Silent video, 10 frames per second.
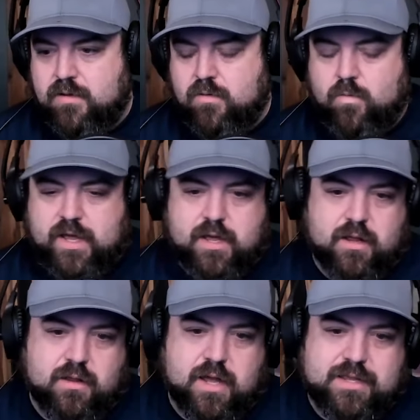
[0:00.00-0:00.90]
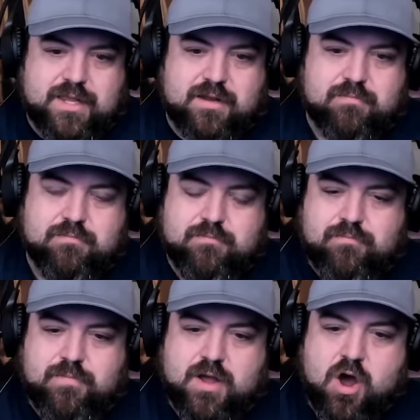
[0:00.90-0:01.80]
Well, I think
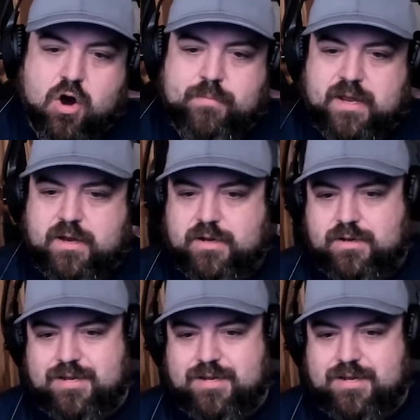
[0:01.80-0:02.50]
Homan